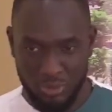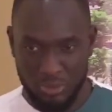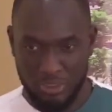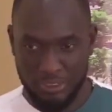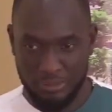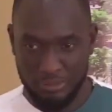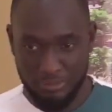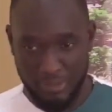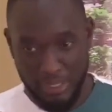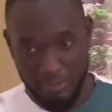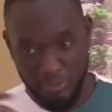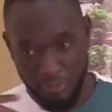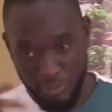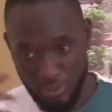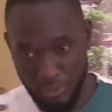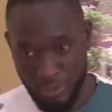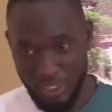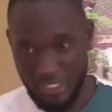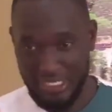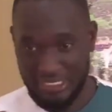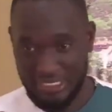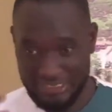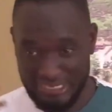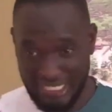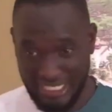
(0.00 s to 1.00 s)
Maybe we don't
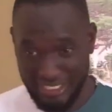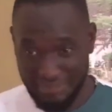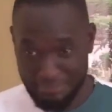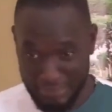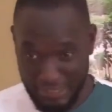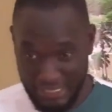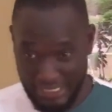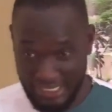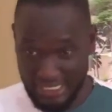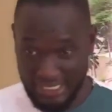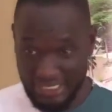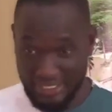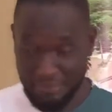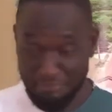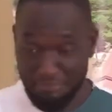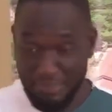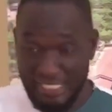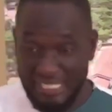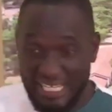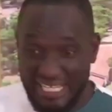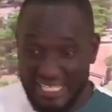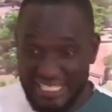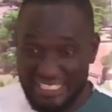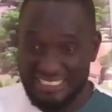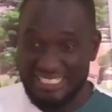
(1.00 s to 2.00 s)
understand billion.
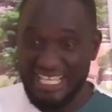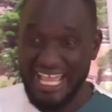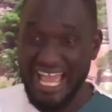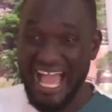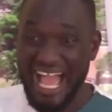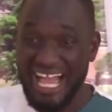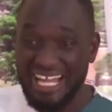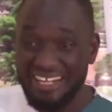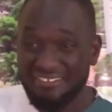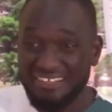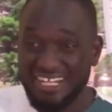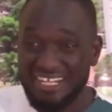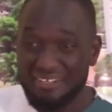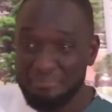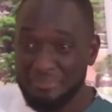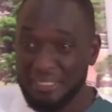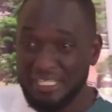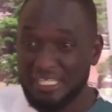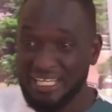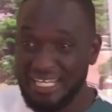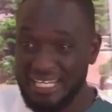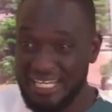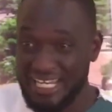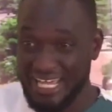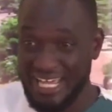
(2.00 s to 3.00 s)
Billion is 100
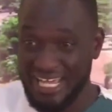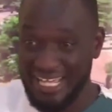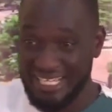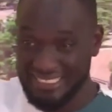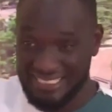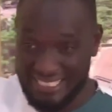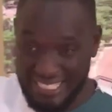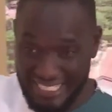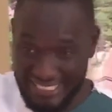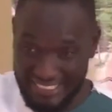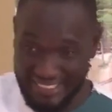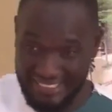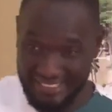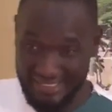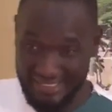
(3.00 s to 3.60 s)
million and 10.